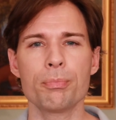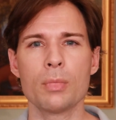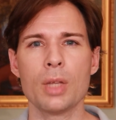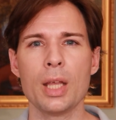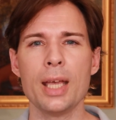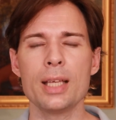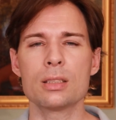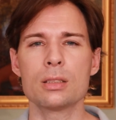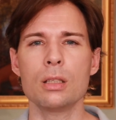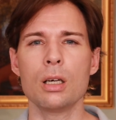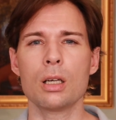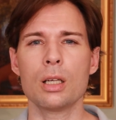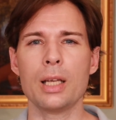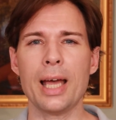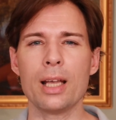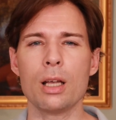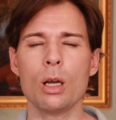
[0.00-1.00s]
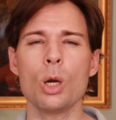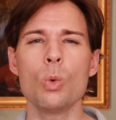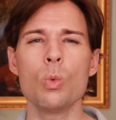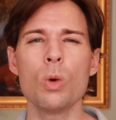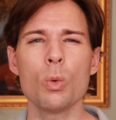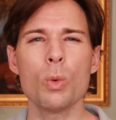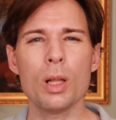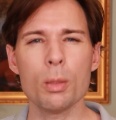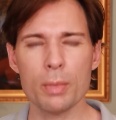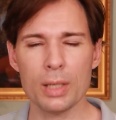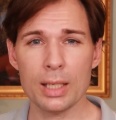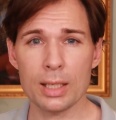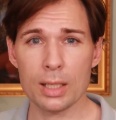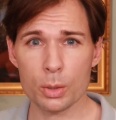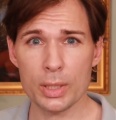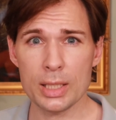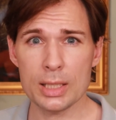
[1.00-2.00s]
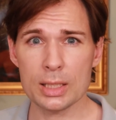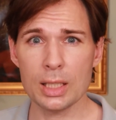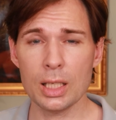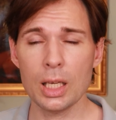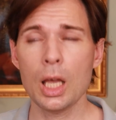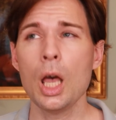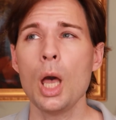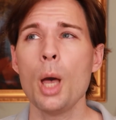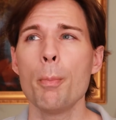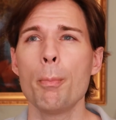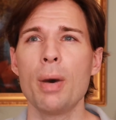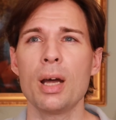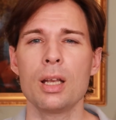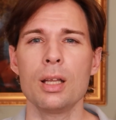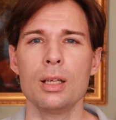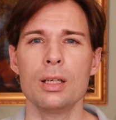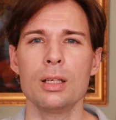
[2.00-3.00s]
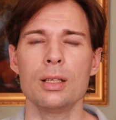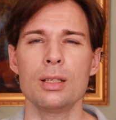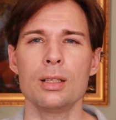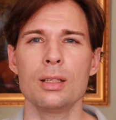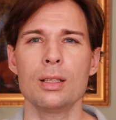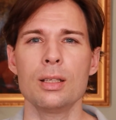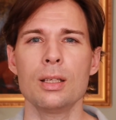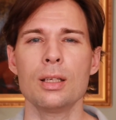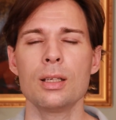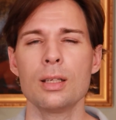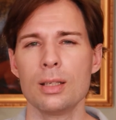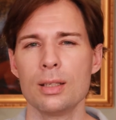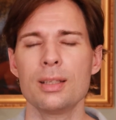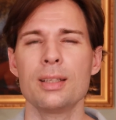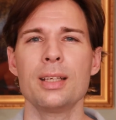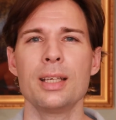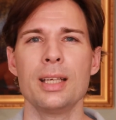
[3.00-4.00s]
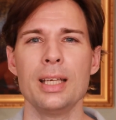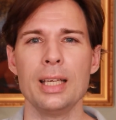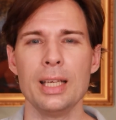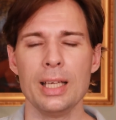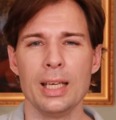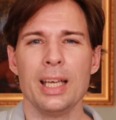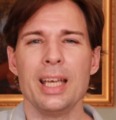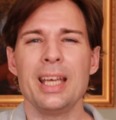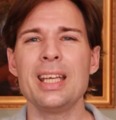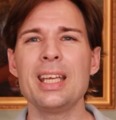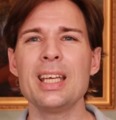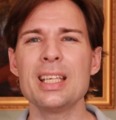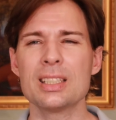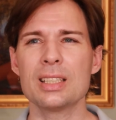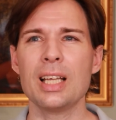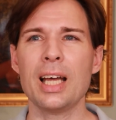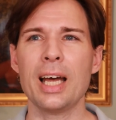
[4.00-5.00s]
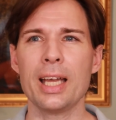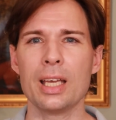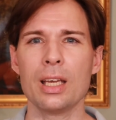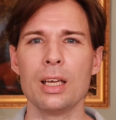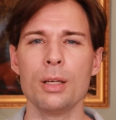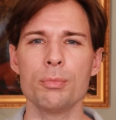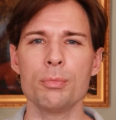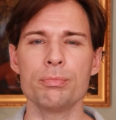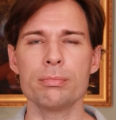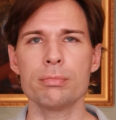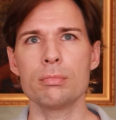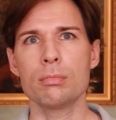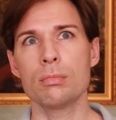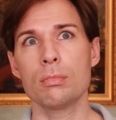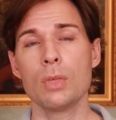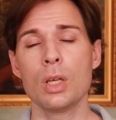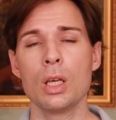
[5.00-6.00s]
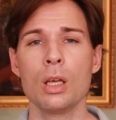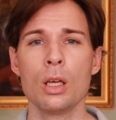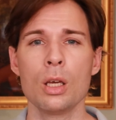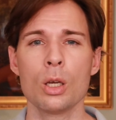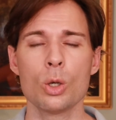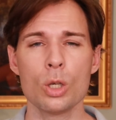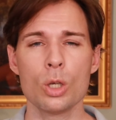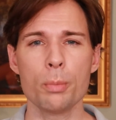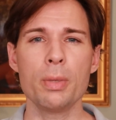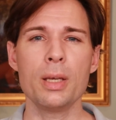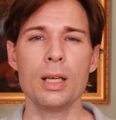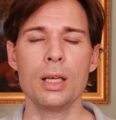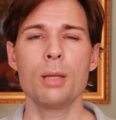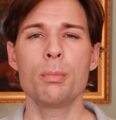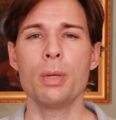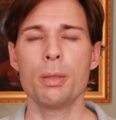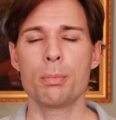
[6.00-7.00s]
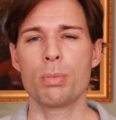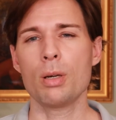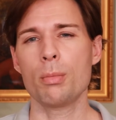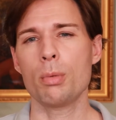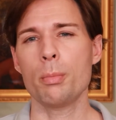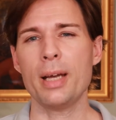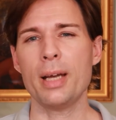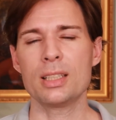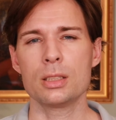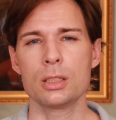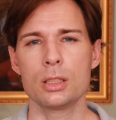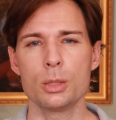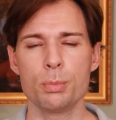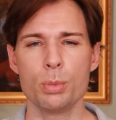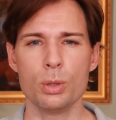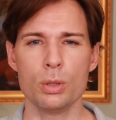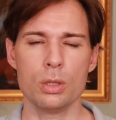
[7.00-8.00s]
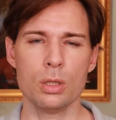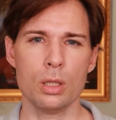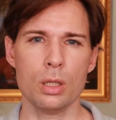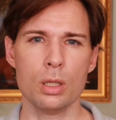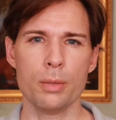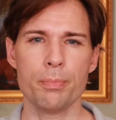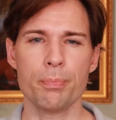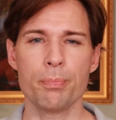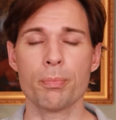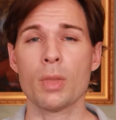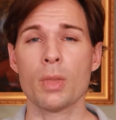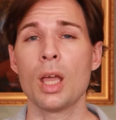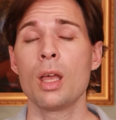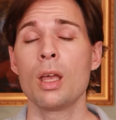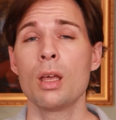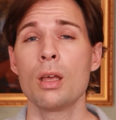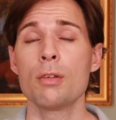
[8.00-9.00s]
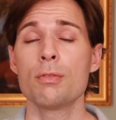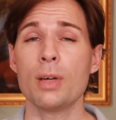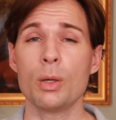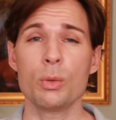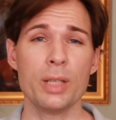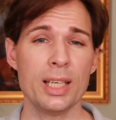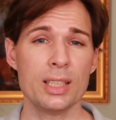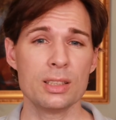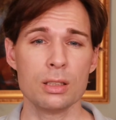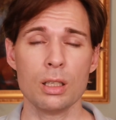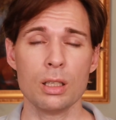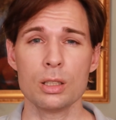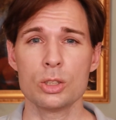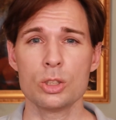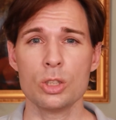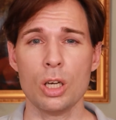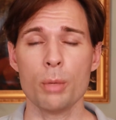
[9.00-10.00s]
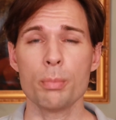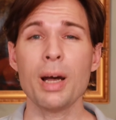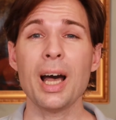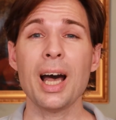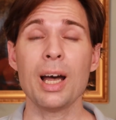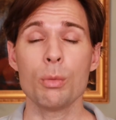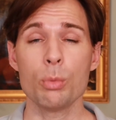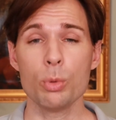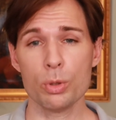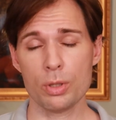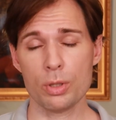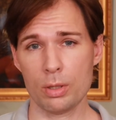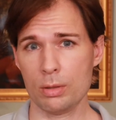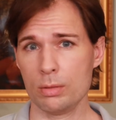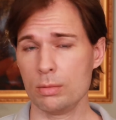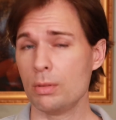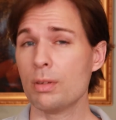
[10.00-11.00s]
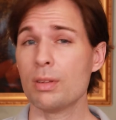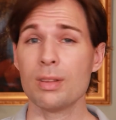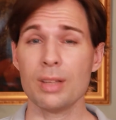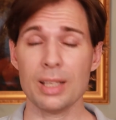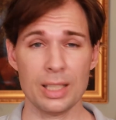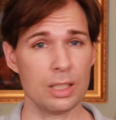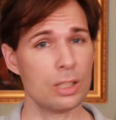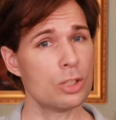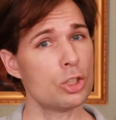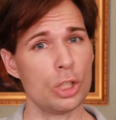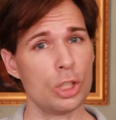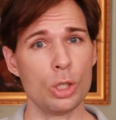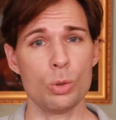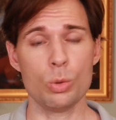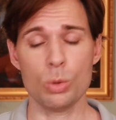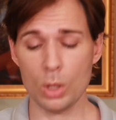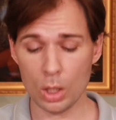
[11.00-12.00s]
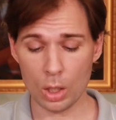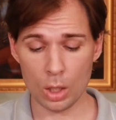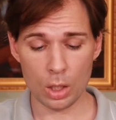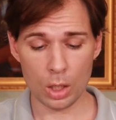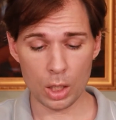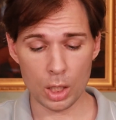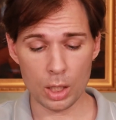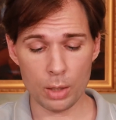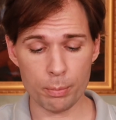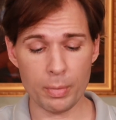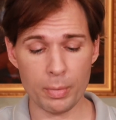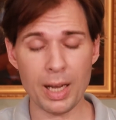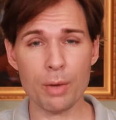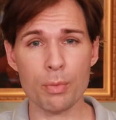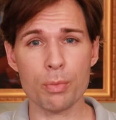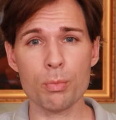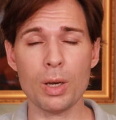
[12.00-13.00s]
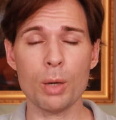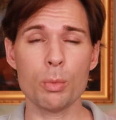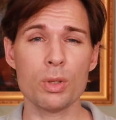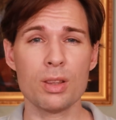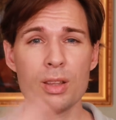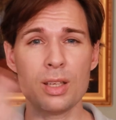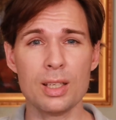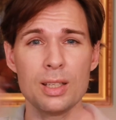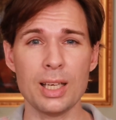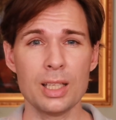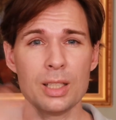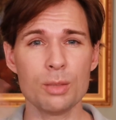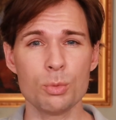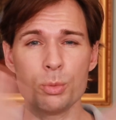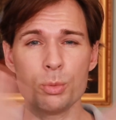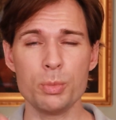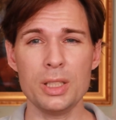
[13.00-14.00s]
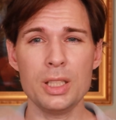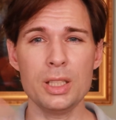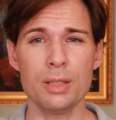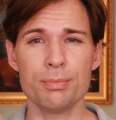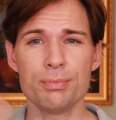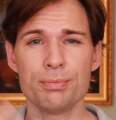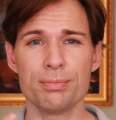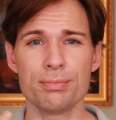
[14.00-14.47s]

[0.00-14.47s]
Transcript: it's not like overwhelmingly greasy, but it is like, could it be a little bit problematic to put foundation on top? I would think so. I would think that it would be